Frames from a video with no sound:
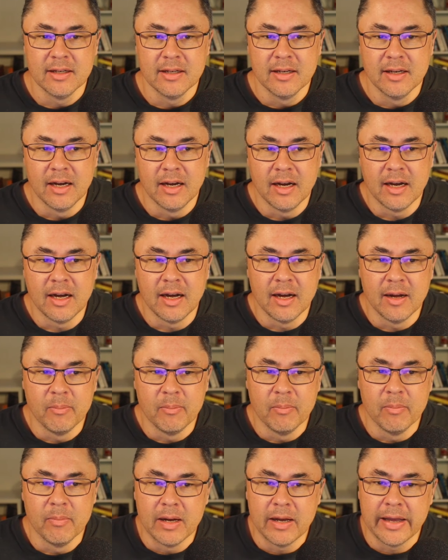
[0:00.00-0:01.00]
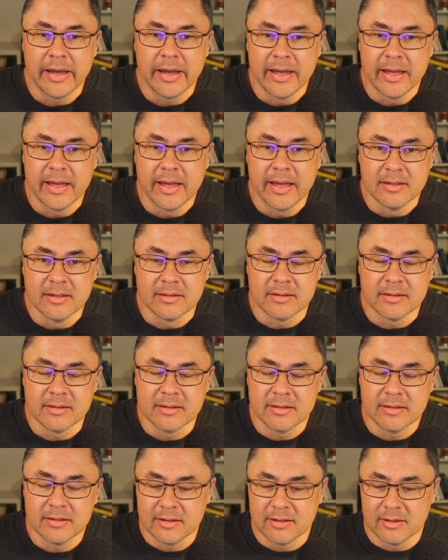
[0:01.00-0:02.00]
And
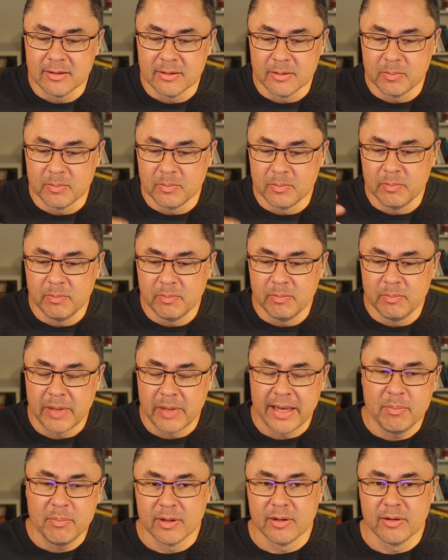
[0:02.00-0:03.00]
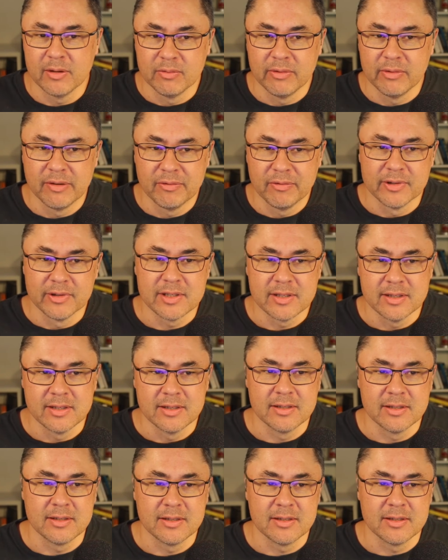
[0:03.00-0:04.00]
the paper
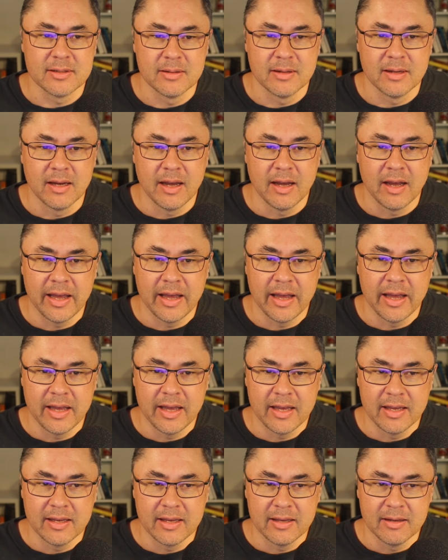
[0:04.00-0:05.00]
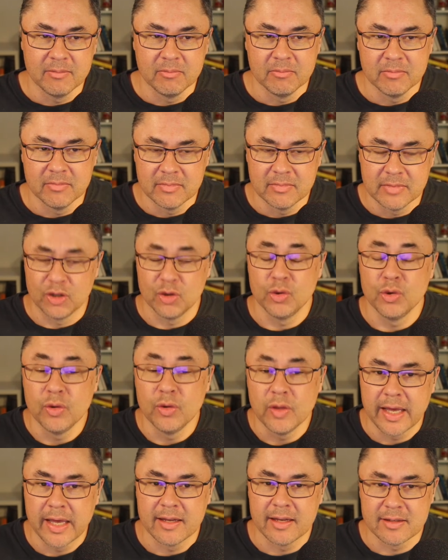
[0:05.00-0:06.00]
references a
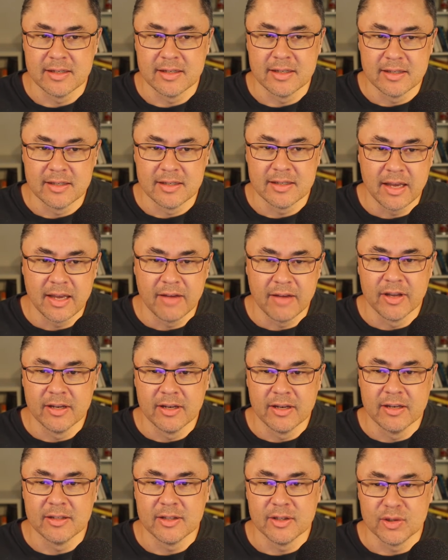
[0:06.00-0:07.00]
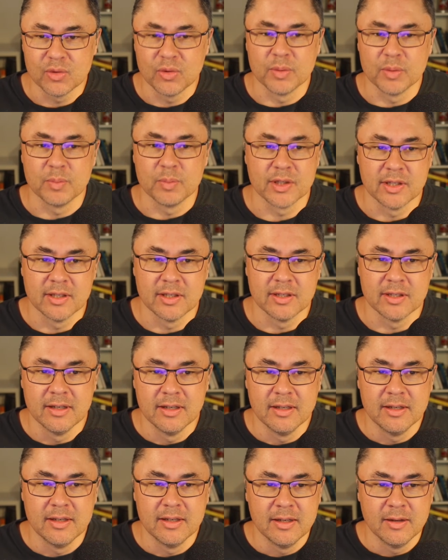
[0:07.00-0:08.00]
2007 description
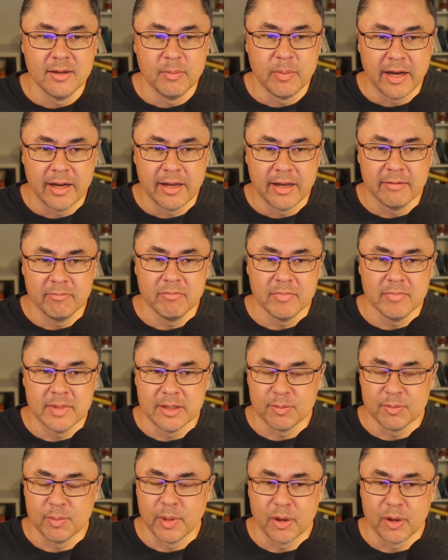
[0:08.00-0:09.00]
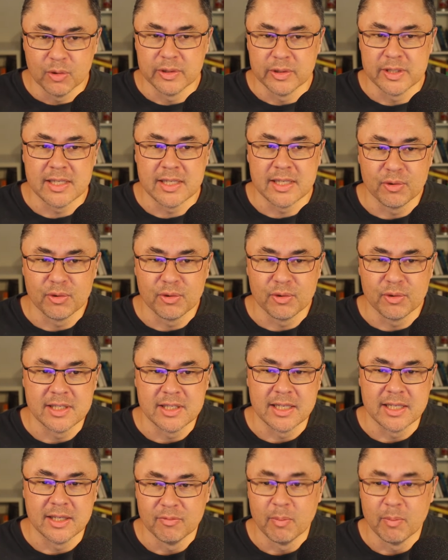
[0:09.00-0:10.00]
by this bloke called Steve
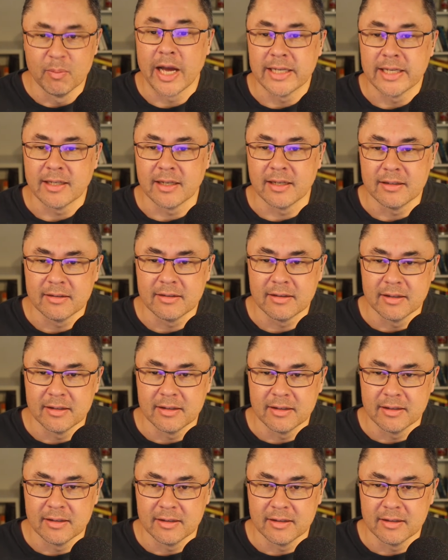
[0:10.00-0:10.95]
Christie of MITRE, the